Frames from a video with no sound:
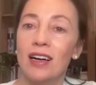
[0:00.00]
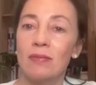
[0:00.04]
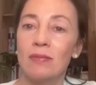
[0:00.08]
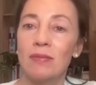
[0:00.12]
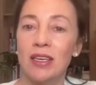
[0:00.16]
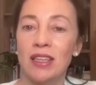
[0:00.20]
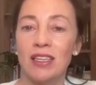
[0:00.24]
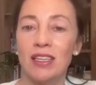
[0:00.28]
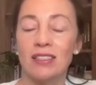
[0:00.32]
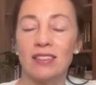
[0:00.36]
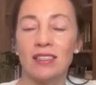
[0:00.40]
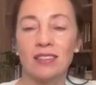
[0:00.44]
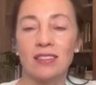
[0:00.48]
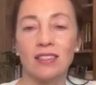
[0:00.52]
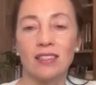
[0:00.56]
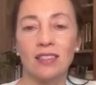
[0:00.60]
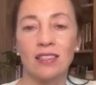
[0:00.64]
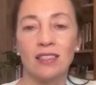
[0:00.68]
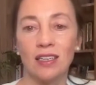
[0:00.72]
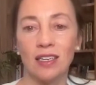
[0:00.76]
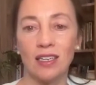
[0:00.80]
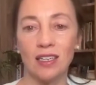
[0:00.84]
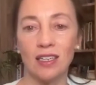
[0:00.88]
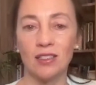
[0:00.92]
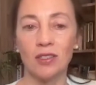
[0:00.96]
I mean, this
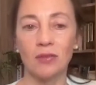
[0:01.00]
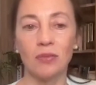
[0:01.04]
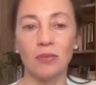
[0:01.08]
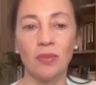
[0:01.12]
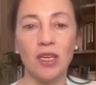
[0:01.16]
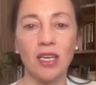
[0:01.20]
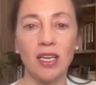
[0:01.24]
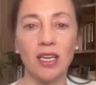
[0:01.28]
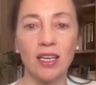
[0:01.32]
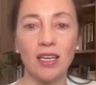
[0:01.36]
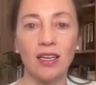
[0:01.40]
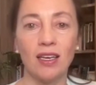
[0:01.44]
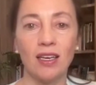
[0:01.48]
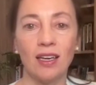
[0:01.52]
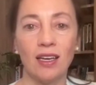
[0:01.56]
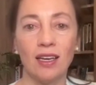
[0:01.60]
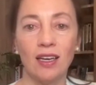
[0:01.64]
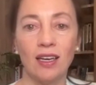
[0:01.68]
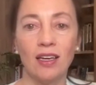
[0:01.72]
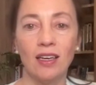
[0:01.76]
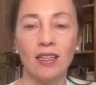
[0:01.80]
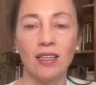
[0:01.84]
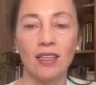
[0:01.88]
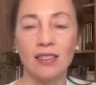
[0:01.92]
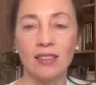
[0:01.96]
doesn't need to be
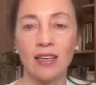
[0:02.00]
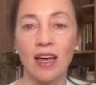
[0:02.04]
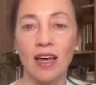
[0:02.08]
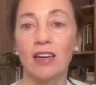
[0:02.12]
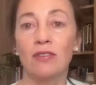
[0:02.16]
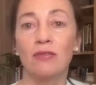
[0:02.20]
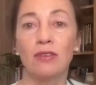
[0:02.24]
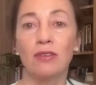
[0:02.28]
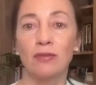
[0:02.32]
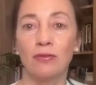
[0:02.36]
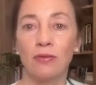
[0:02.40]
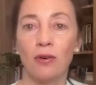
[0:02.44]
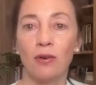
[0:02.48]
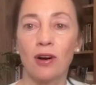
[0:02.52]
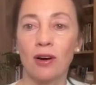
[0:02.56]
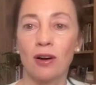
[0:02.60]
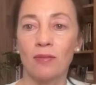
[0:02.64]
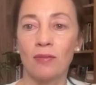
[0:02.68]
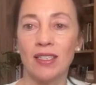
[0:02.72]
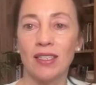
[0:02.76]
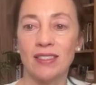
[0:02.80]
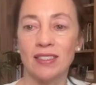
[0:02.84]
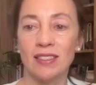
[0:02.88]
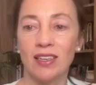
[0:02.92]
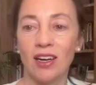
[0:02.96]
this kind of reform.
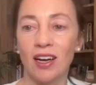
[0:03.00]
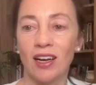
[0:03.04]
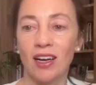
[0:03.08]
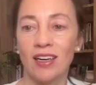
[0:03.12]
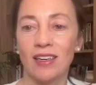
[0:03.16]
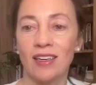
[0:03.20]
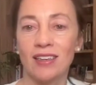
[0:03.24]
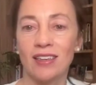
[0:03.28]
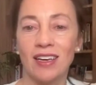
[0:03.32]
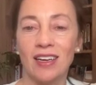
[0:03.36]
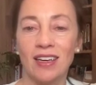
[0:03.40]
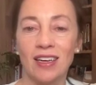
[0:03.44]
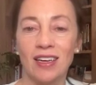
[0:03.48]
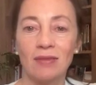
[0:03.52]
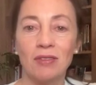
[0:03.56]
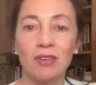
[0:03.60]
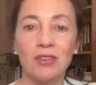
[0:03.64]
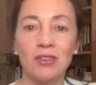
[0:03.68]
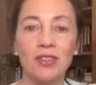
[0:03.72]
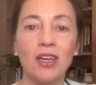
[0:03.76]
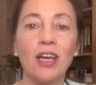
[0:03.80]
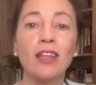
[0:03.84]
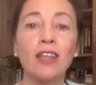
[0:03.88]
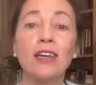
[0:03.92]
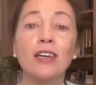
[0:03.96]
It's not,
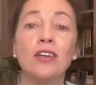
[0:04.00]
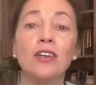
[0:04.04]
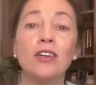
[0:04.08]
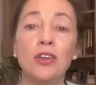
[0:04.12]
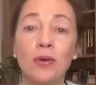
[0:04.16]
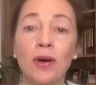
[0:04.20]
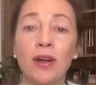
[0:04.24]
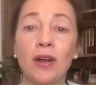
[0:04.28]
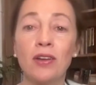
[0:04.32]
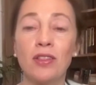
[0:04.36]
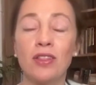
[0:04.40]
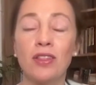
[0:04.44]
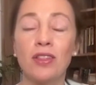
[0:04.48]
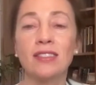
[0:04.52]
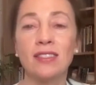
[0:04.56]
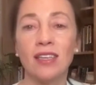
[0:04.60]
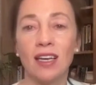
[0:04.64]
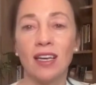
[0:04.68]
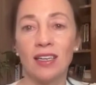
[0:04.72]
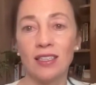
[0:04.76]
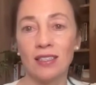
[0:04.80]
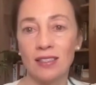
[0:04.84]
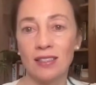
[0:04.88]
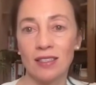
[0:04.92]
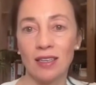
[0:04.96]
there's nothing new under the
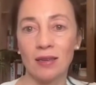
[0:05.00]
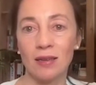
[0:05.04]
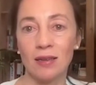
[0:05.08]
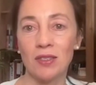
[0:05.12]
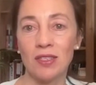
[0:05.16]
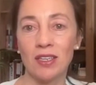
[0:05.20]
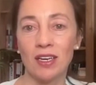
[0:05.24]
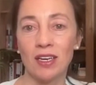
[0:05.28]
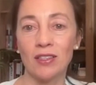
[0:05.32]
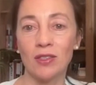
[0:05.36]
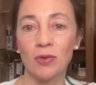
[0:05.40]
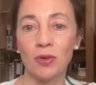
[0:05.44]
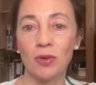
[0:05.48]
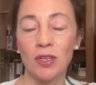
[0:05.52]
sun in some sense.